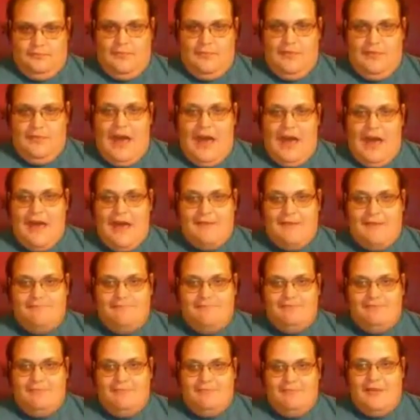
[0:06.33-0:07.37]
Hi,
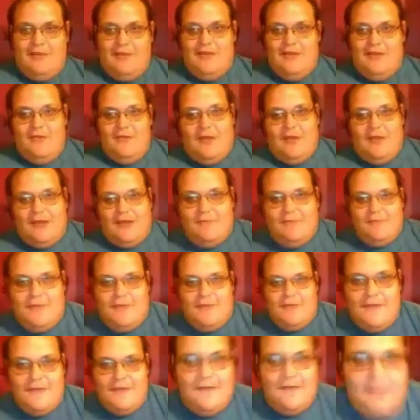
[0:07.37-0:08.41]
welcome
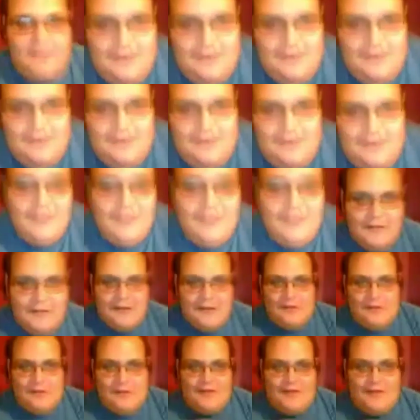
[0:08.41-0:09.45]
to. Oh,
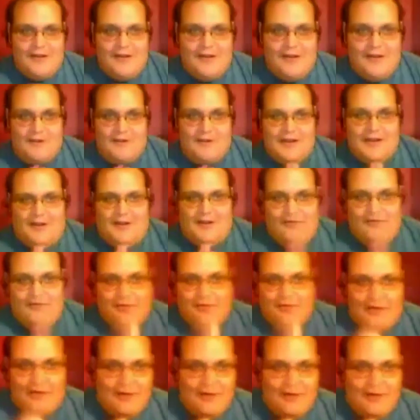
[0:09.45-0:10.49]
sorry, let me get
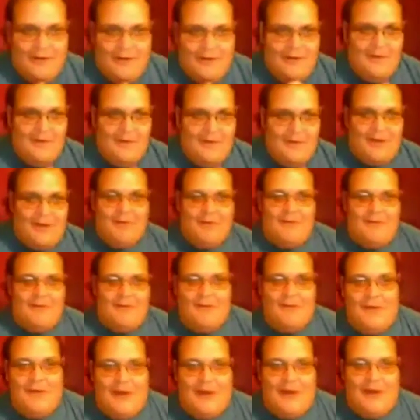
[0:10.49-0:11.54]
comfortable. Welcome
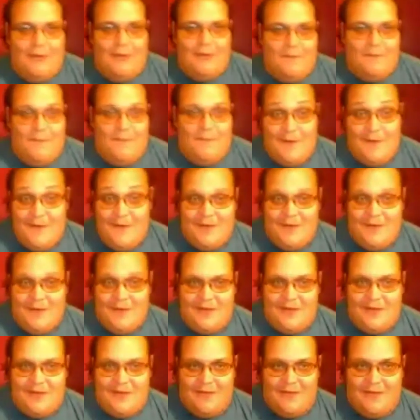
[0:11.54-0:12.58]
to our
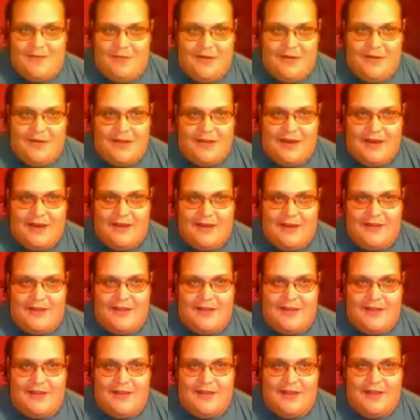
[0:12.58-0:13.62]
first podcast
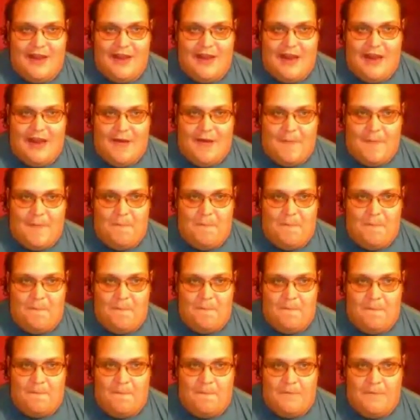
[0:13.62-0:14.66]
of
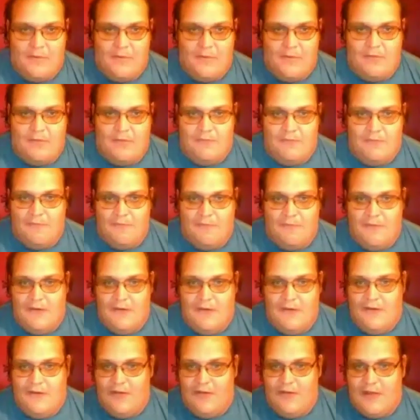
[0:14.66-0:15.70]

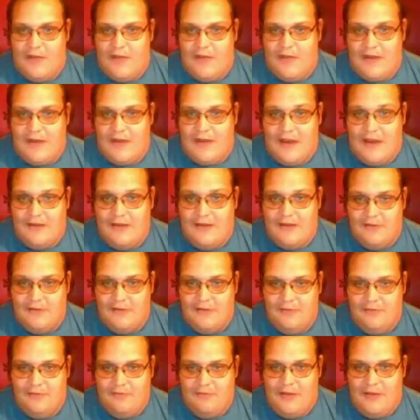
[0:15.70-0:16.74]
this kind,
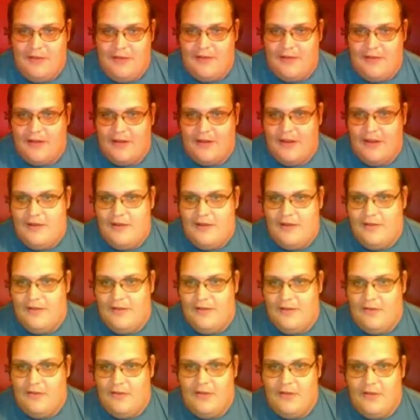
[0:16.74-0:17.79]
basically, that
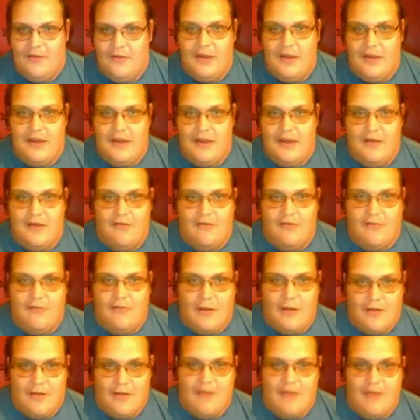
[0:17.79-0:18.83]
we're doing here on Real
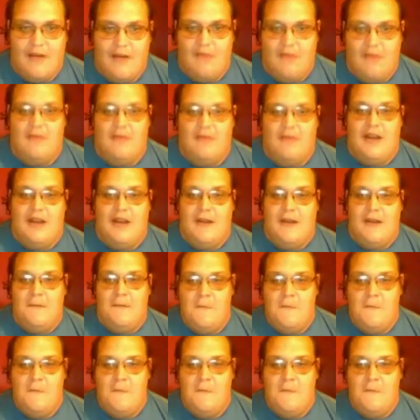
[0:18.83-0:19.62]
Terryo Radio.